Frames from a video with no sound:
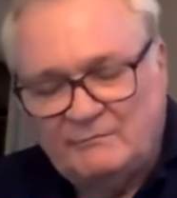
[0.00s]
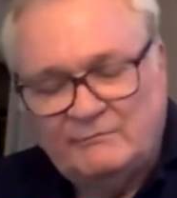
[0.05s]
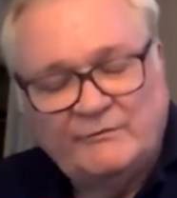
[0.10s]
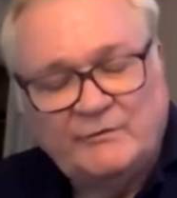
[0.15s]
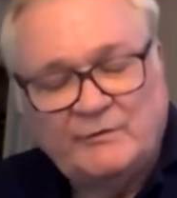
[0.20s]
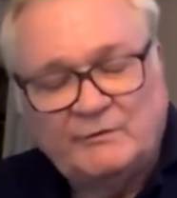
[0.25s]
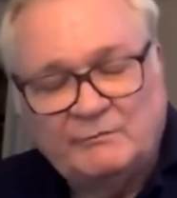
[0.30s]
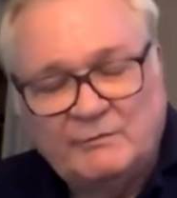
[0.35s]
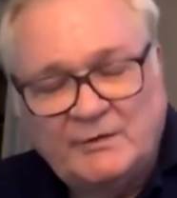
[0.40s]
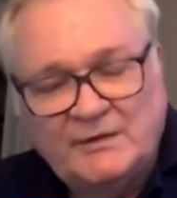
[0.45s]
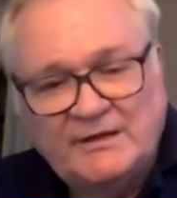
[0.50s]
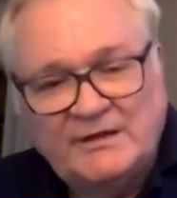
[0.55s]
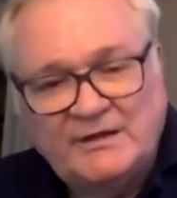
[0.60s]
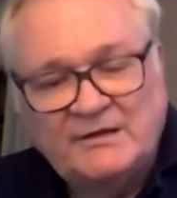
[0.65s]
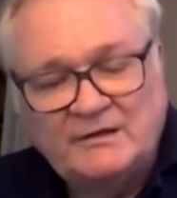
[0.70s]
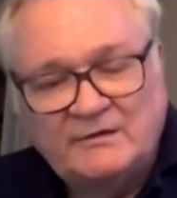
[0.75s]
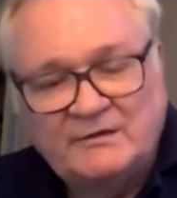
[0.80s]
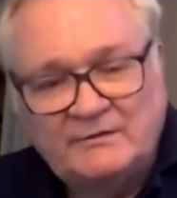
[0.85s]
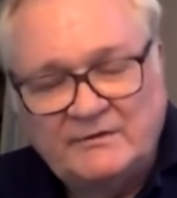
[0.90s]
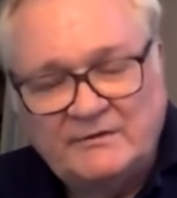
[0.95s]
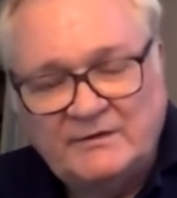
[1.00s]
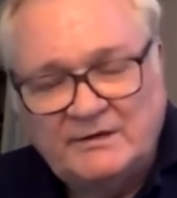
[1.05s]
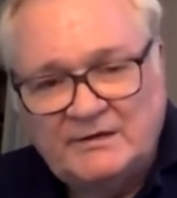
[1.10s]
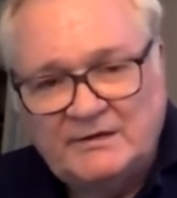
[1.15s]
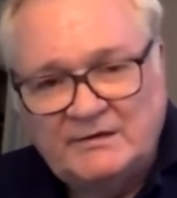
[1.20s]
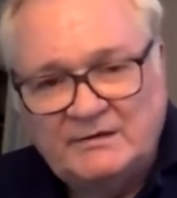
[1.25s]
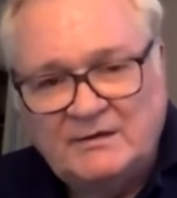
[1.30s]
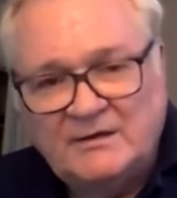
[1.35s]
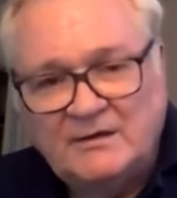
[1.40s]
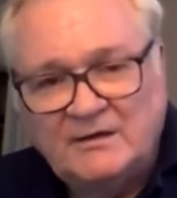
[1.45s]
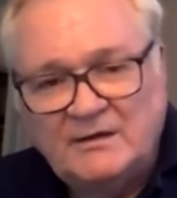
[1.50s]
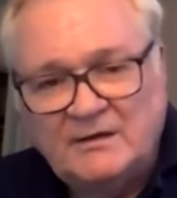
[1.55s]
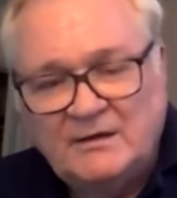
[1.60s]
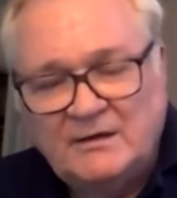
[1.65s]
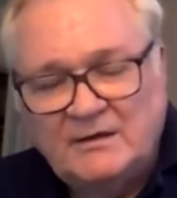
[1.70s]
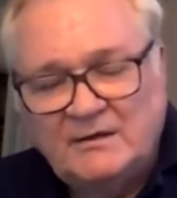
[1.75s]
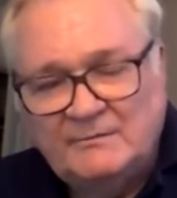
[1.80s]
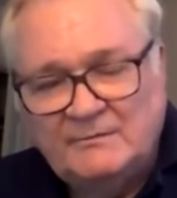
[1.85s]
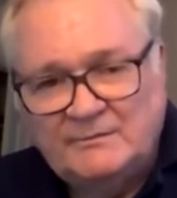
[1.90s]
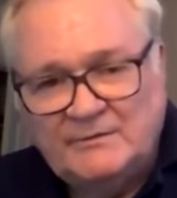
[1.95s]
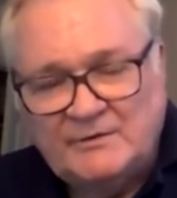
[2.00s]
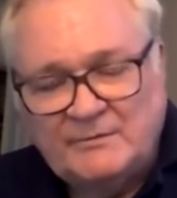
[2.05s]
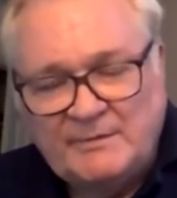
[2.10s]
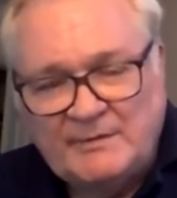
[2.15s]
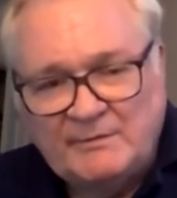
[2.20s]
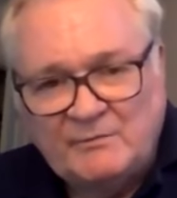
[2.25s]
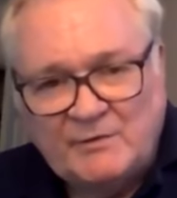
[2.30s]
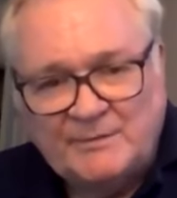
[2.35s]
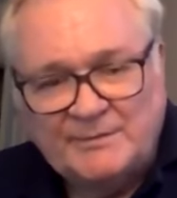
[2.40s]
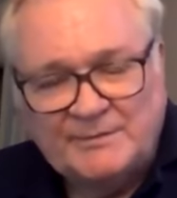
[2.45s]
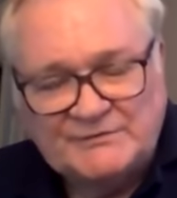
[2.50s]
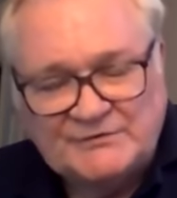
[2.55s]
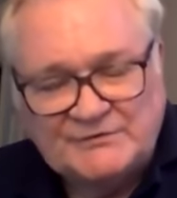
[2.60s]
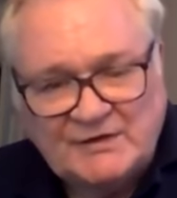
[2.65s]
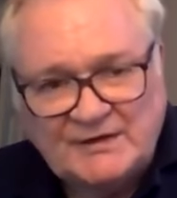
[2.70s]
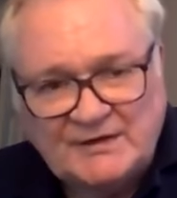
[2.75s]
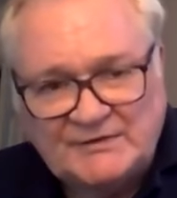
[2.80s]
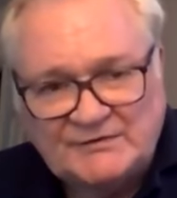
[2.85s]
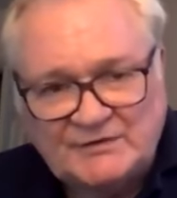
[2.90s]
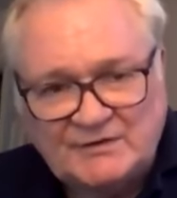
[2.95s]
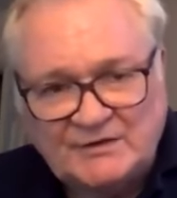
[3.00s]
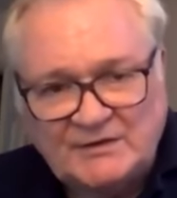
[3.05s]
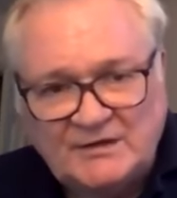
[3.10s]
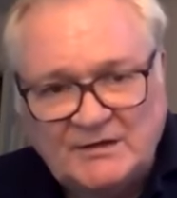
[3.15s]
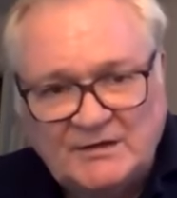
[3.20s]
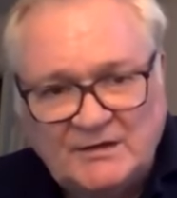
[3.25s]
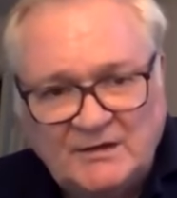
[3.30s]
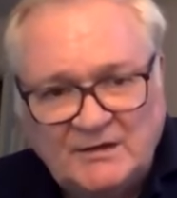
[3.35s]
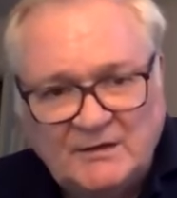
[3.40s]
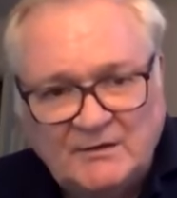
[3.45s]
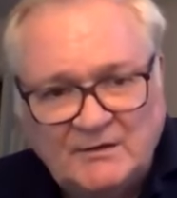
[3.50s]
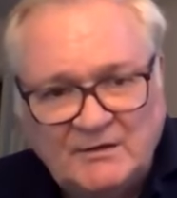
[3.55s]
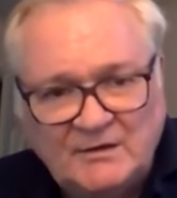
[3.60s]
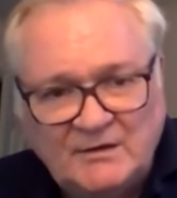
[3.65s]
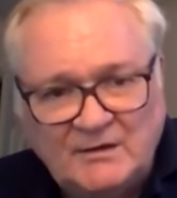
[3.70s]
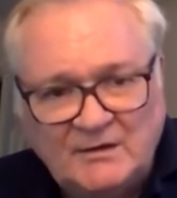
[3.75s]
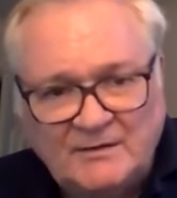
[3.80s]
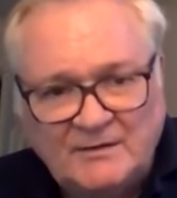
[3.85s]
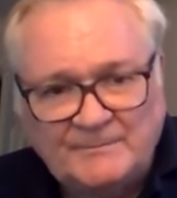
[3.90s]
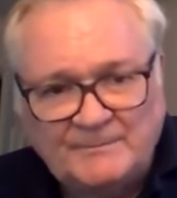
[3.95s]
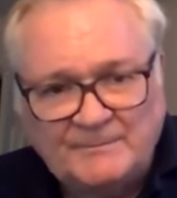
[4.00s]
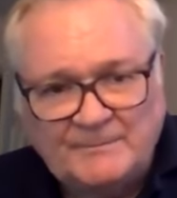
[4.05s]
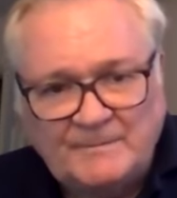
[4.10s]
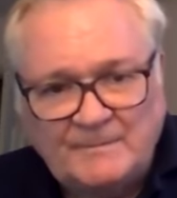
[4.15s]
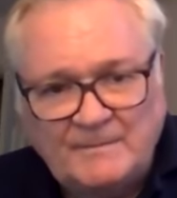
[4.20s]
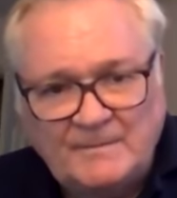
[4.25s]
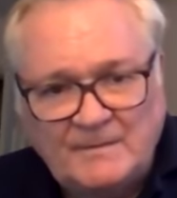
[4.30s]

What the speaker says: for really to be more precise, um,